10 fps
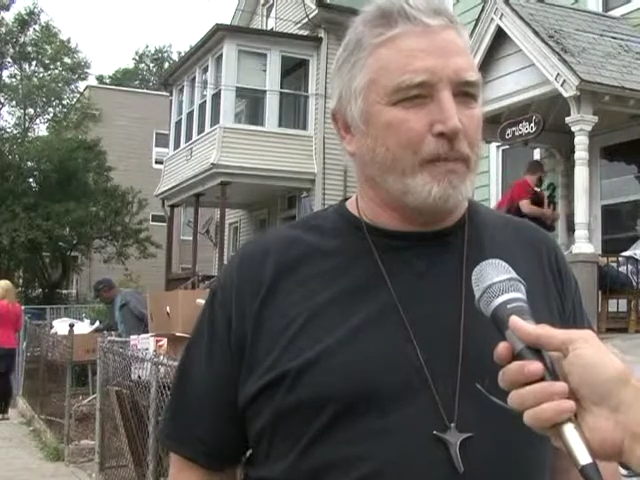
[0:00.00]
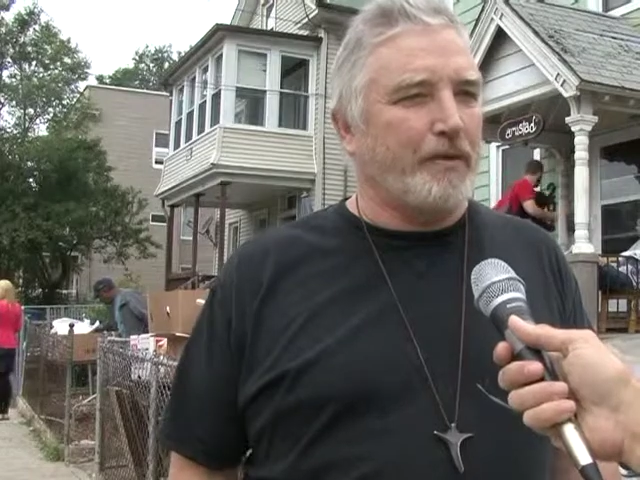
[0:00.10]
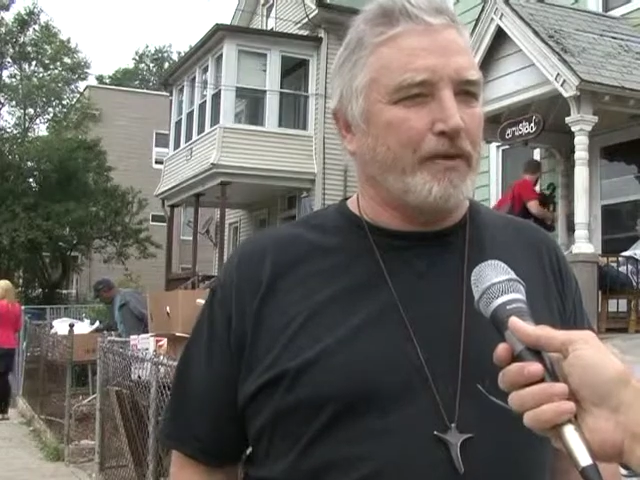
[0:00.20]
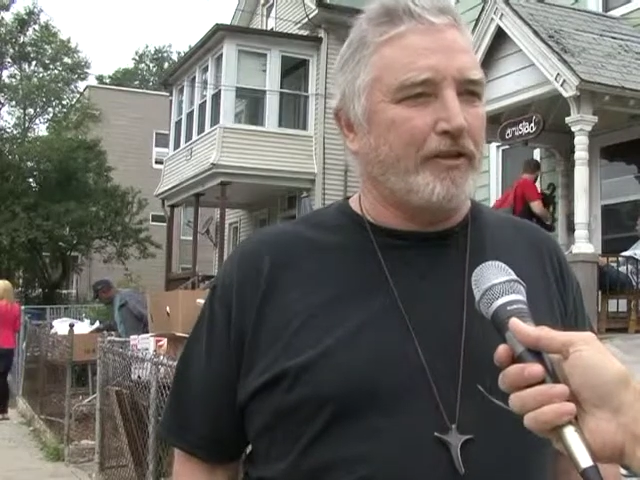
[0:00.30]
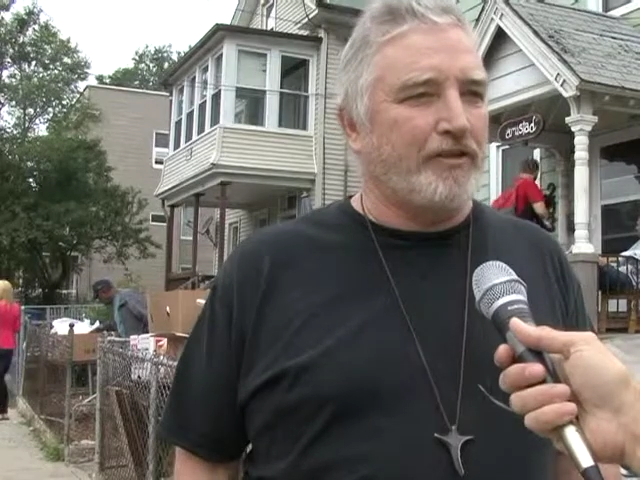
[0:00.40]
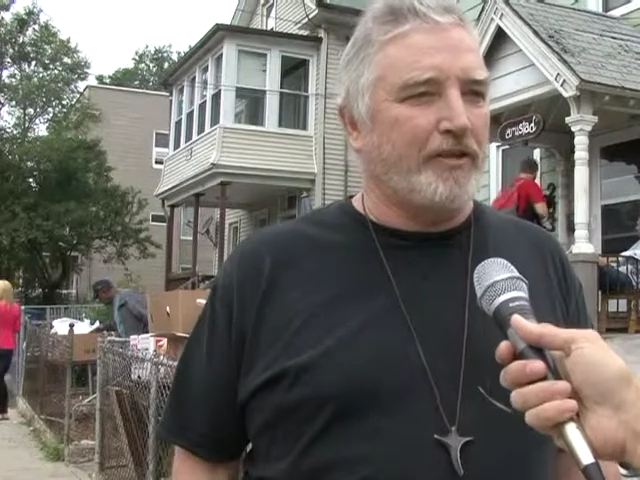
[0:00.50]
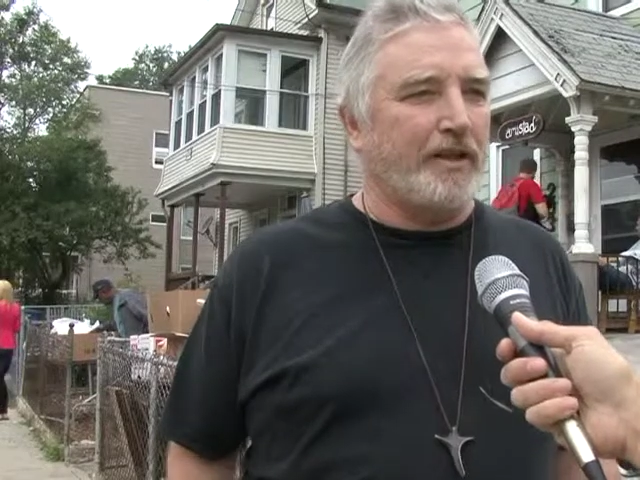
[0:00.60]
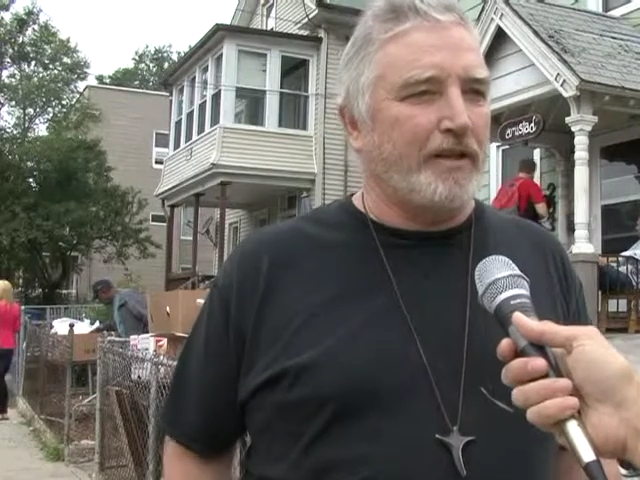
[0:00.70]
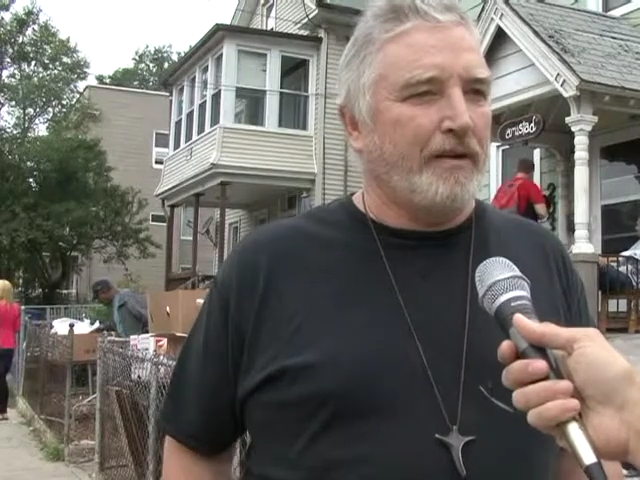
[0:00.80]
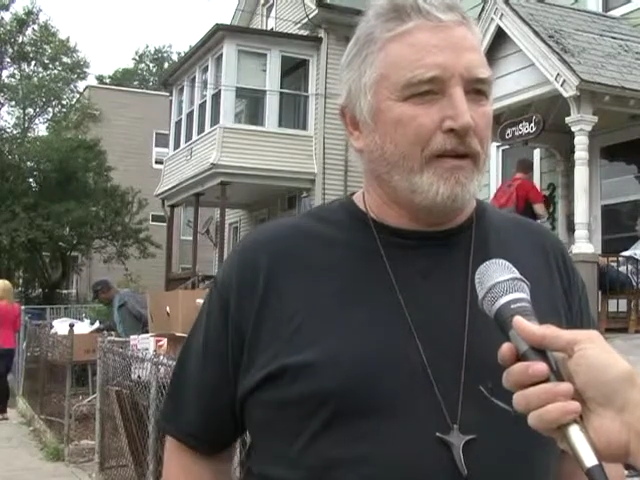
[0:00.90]
people in this
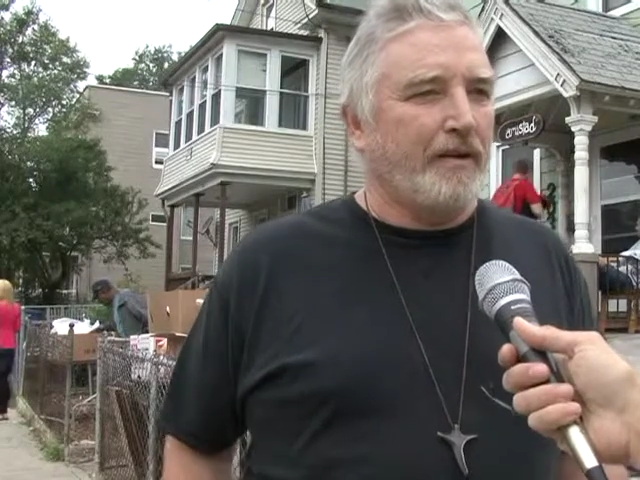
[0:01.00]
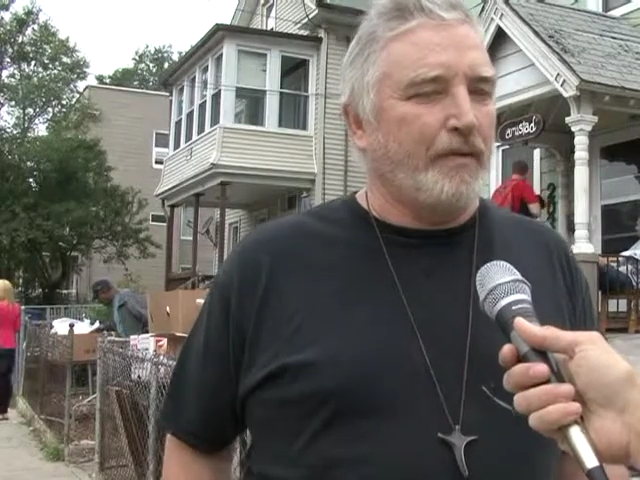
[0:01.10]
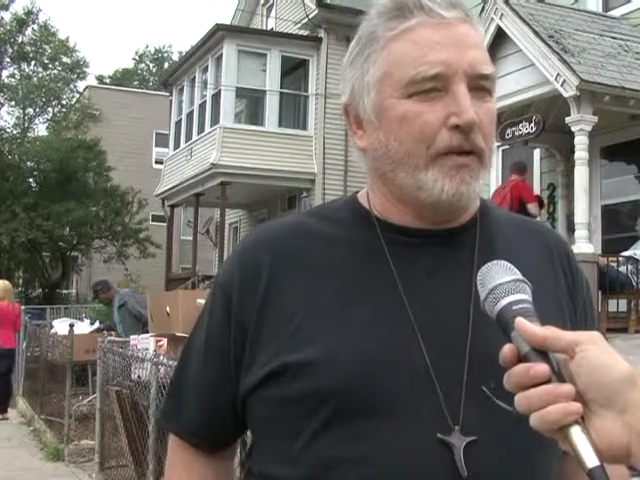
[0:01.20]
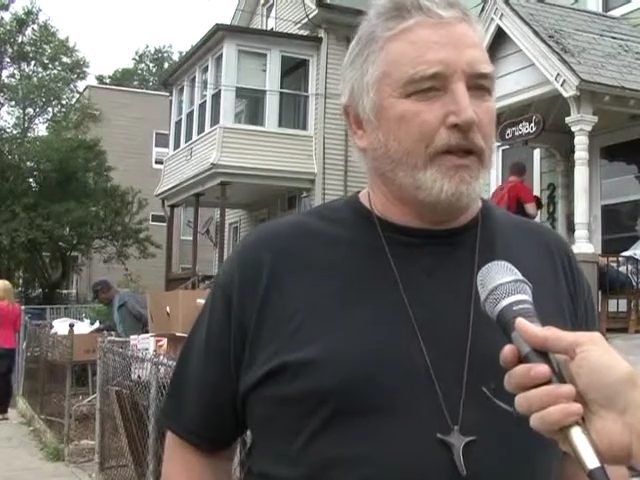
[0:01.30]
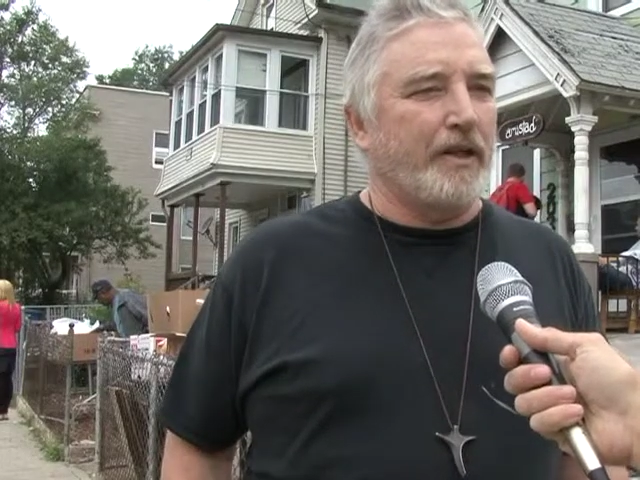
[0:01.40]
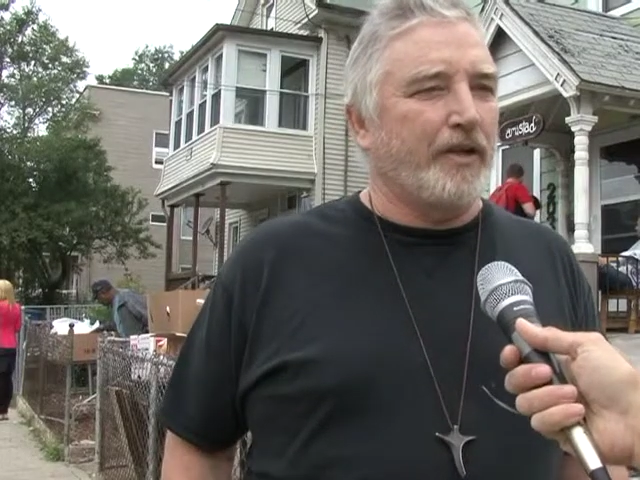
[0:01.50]
city within